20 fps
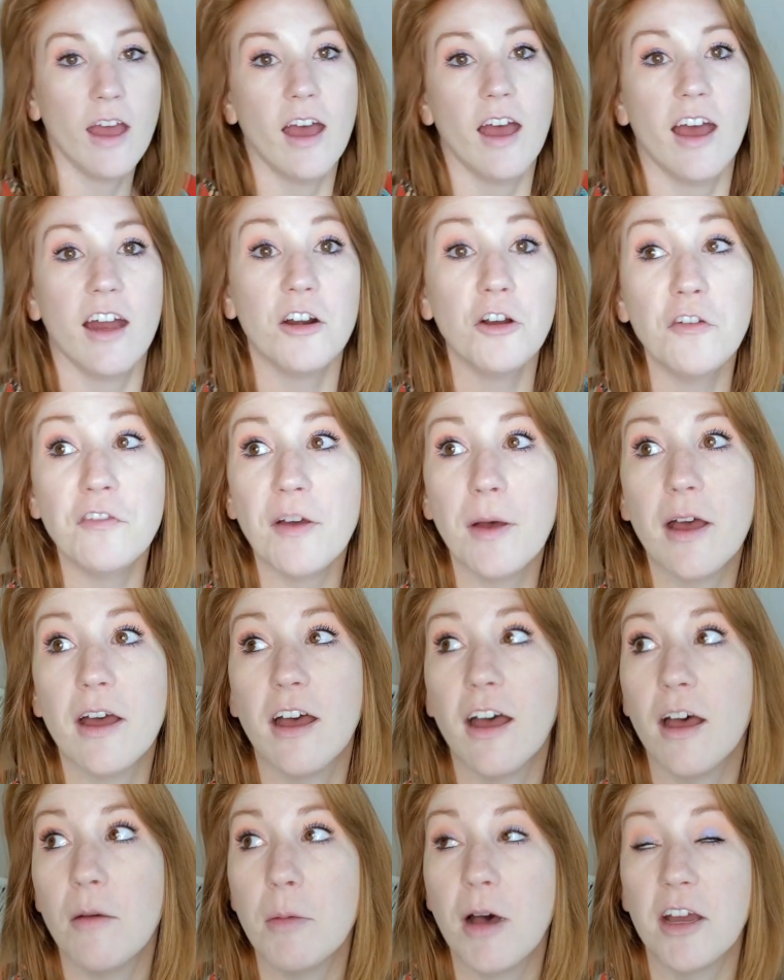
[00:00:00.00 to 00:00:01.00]
I don't know
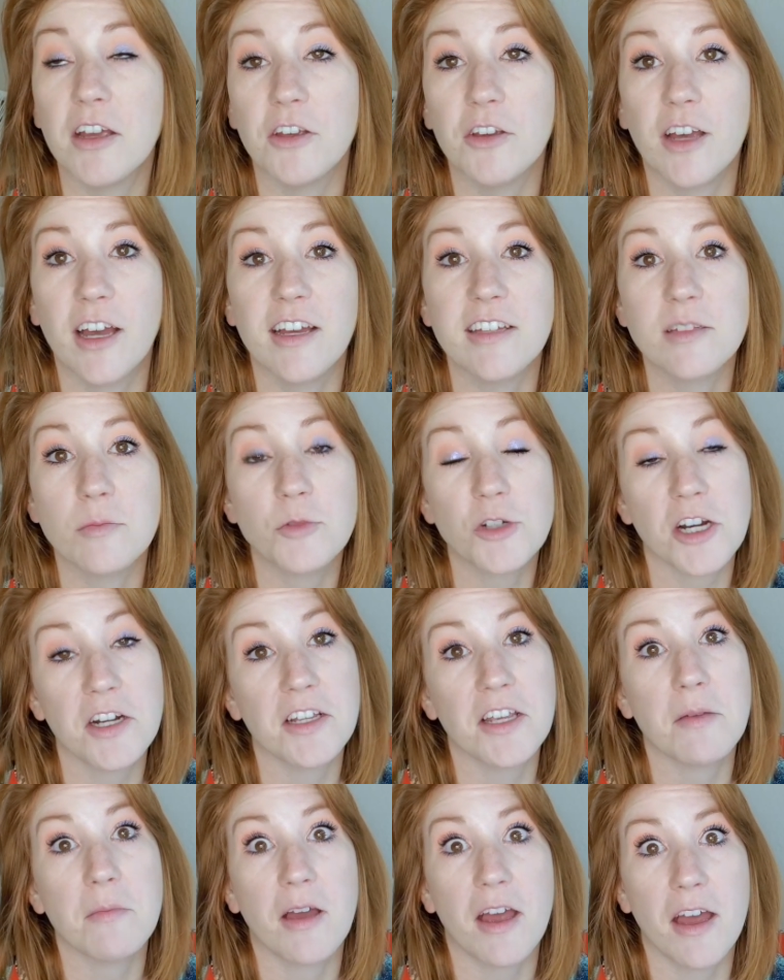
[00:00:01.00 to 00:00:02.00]
about you guys, I'm trying to
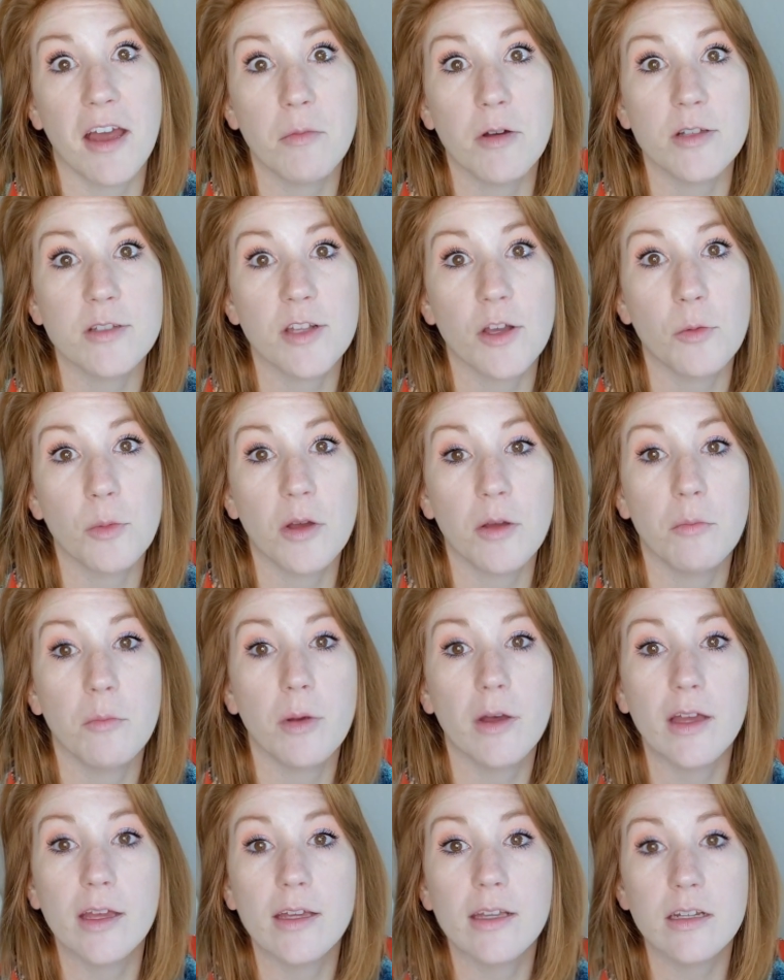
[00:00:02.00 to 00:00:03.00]
keep my eyeballs open,
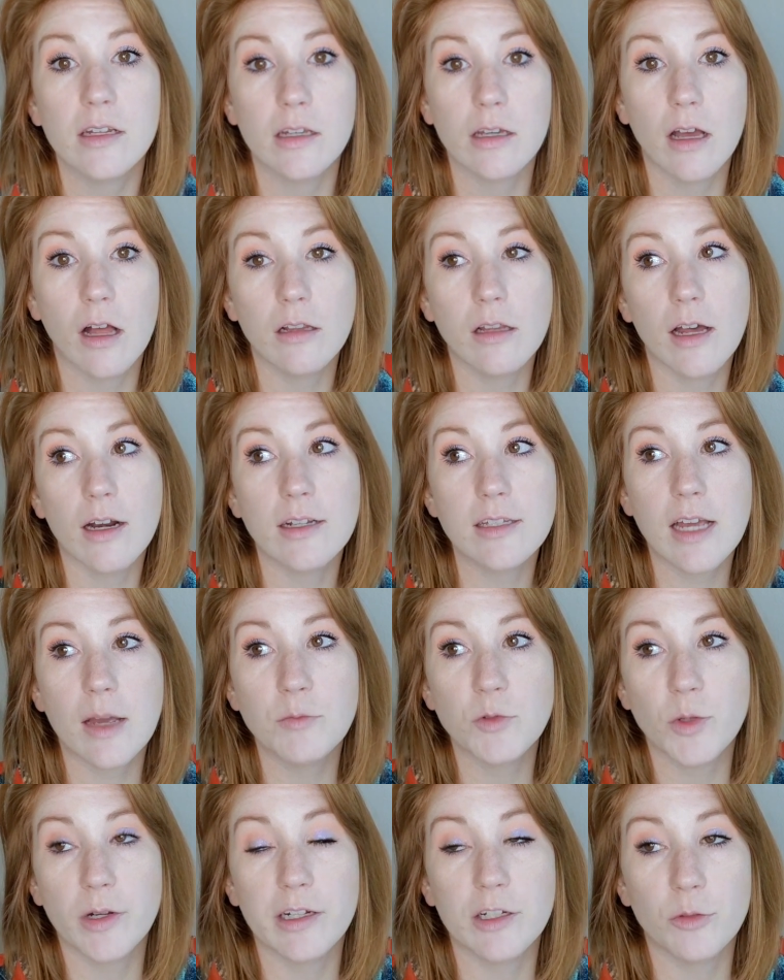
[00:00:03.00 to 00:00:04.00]
but a lot of
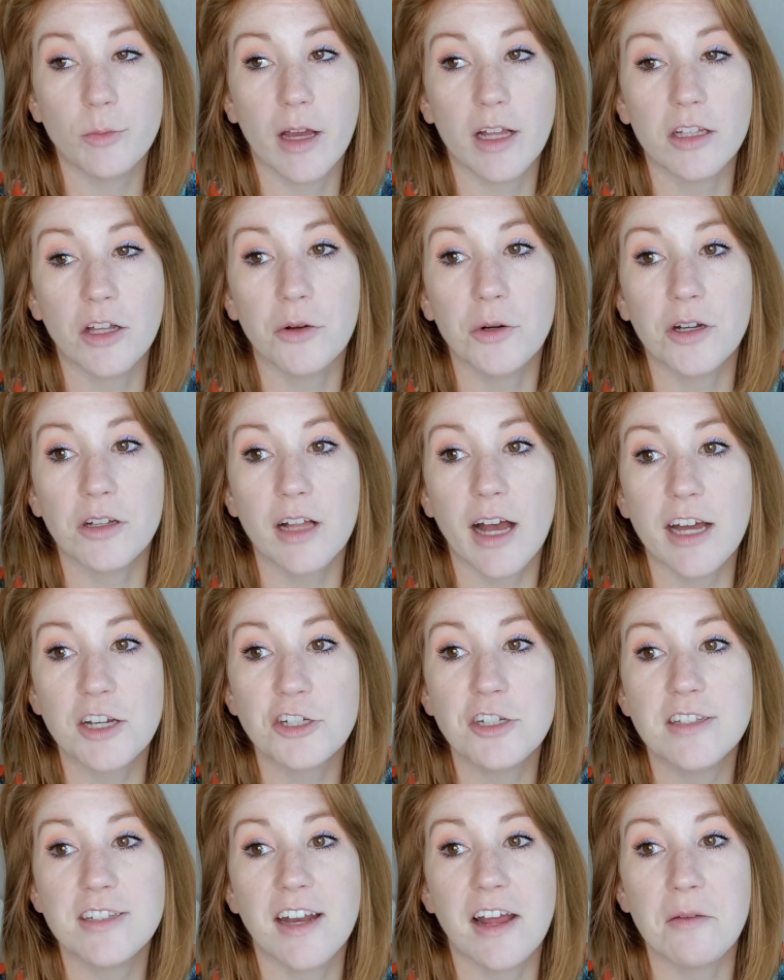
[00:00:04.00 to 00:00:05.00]
times when I do my lower
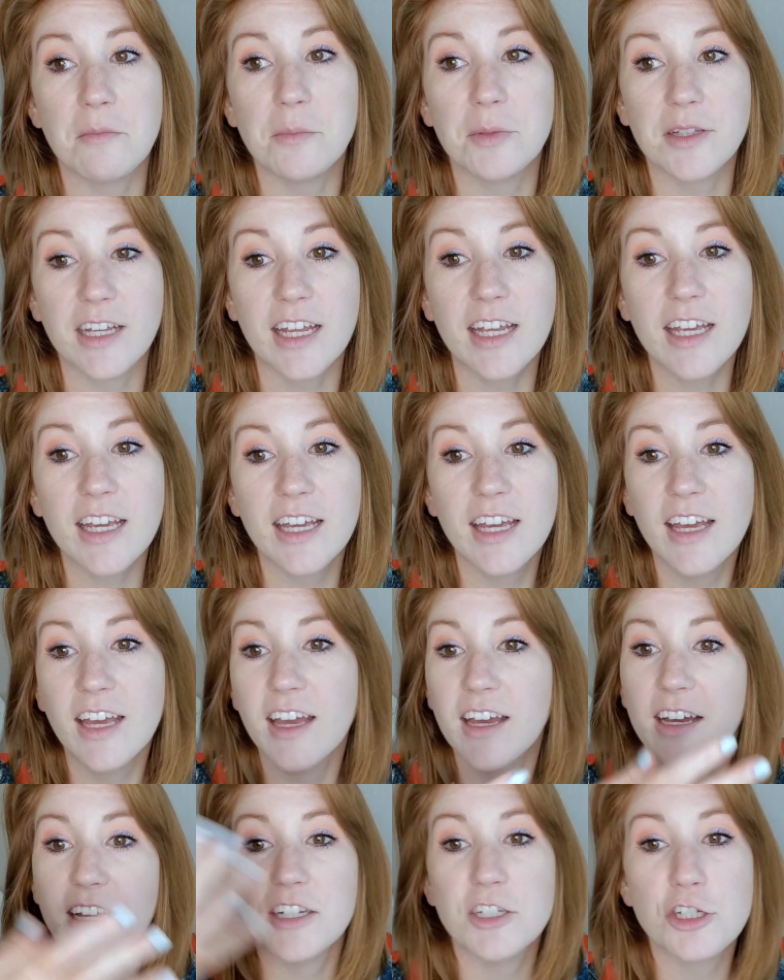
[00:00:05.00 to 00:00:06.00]
lashes and I blink,
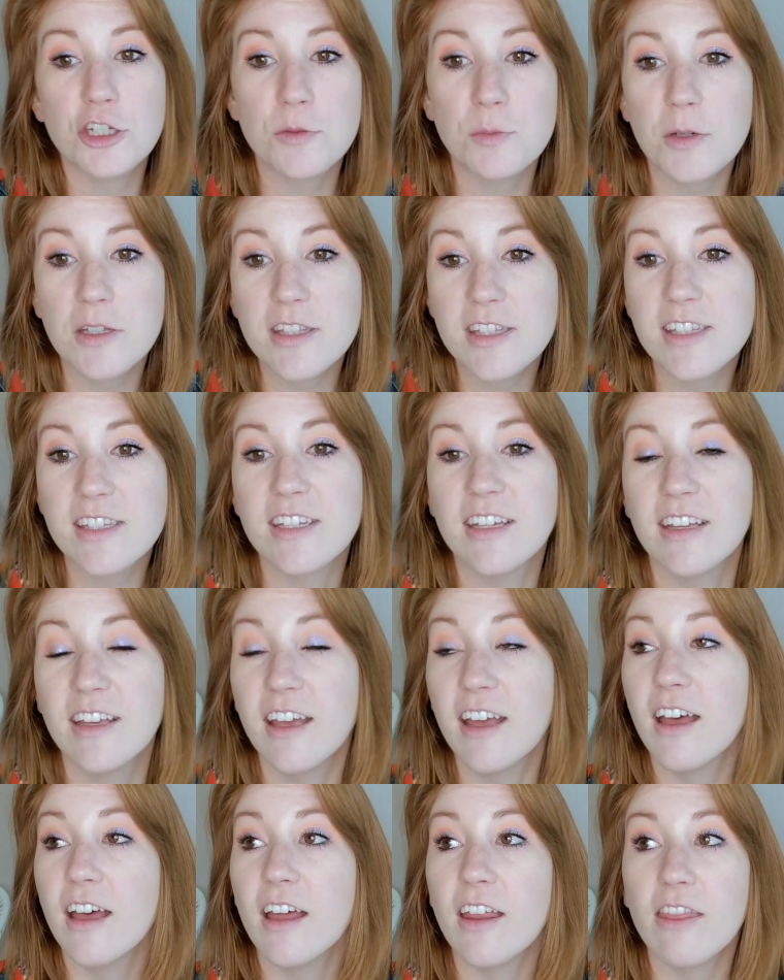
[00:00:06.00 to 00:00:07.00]
it just puts
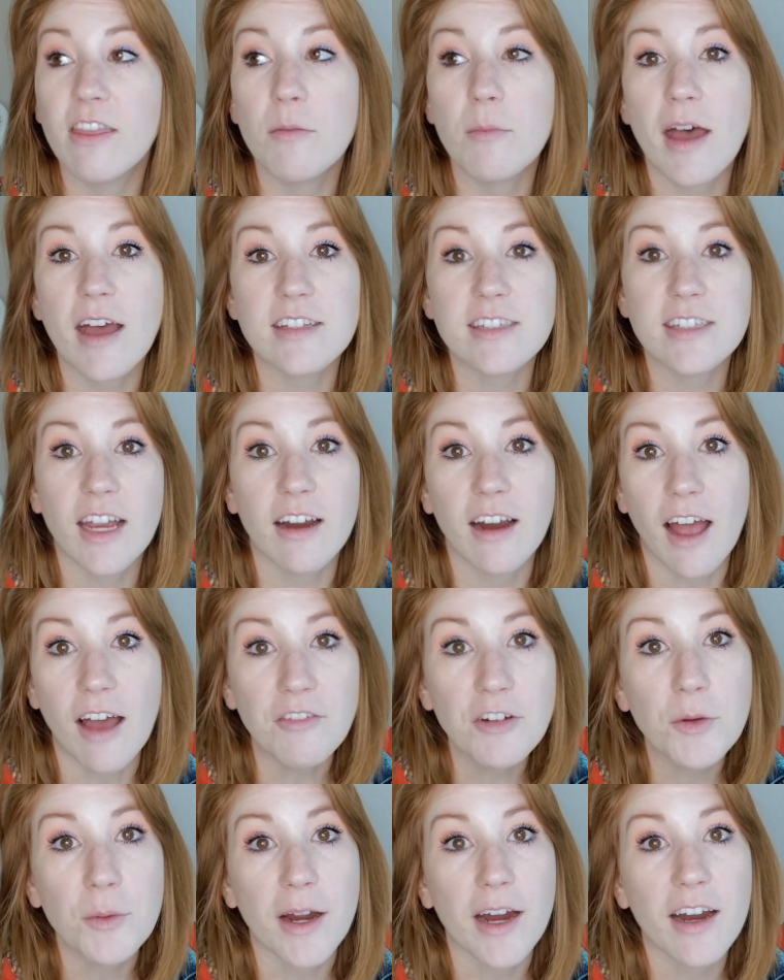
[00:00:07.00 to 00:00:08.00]
the mascara
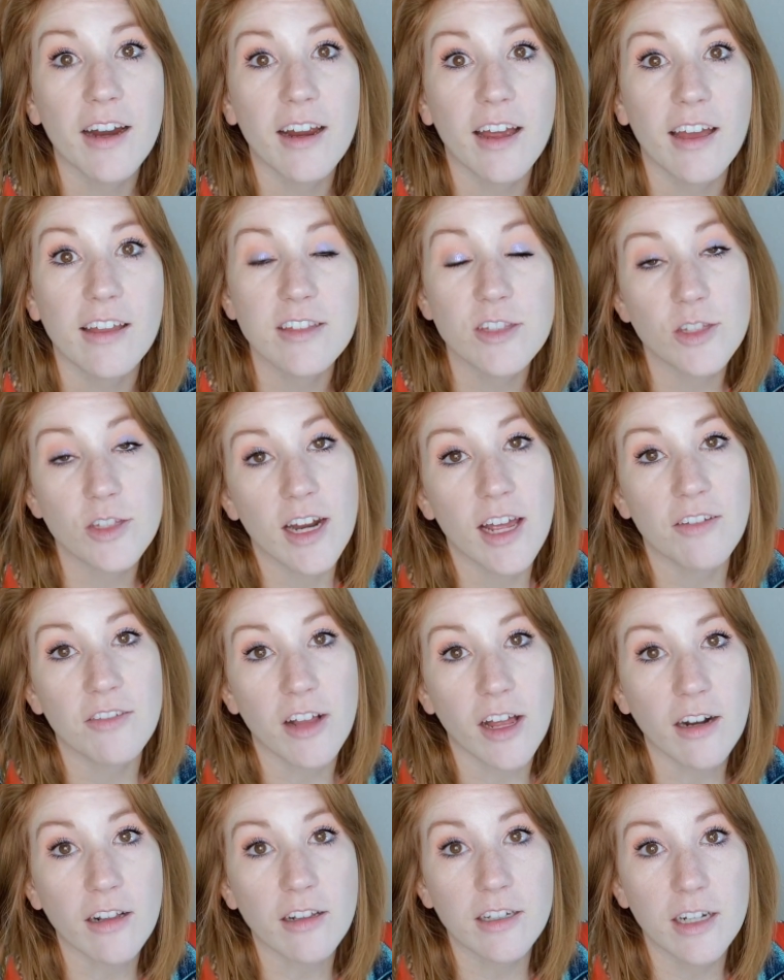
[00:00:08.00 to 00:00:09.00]
everywhere. And so then I have a
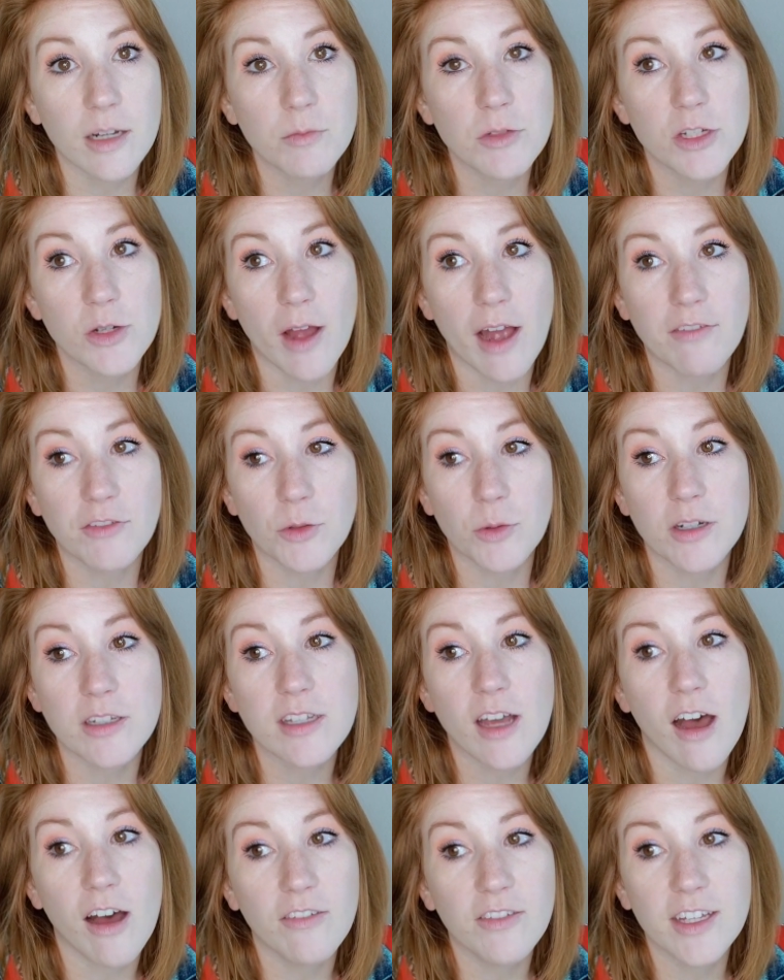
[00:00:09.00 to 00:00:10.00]
lot of cleanup to do afterwards.
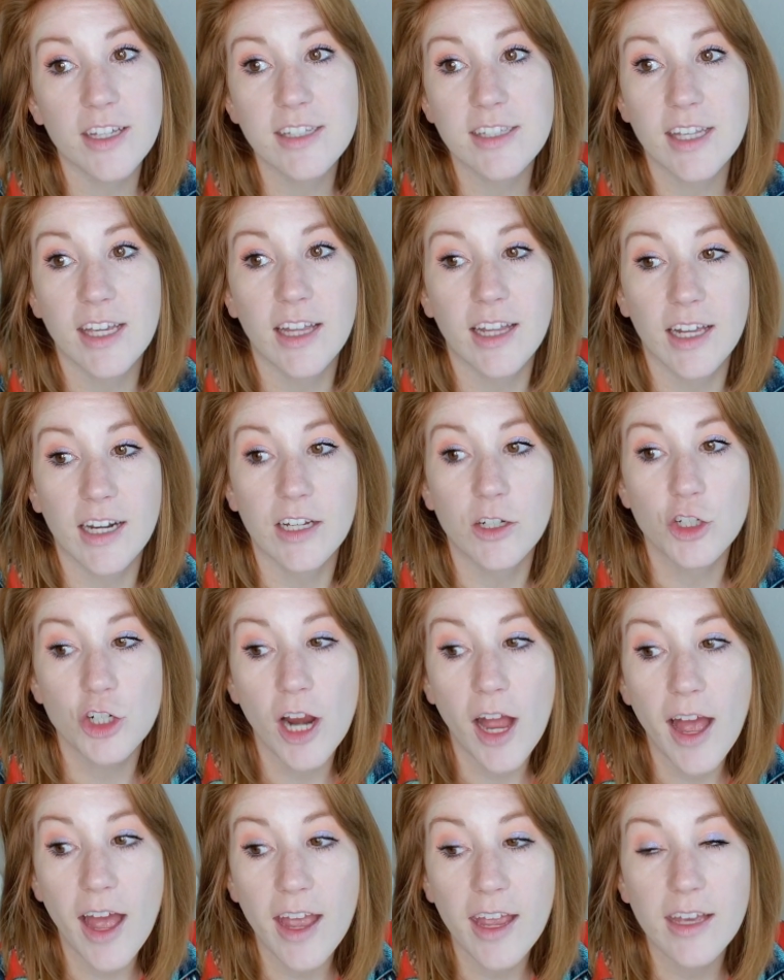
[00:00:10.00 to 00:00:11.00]
Obviously, let it dry.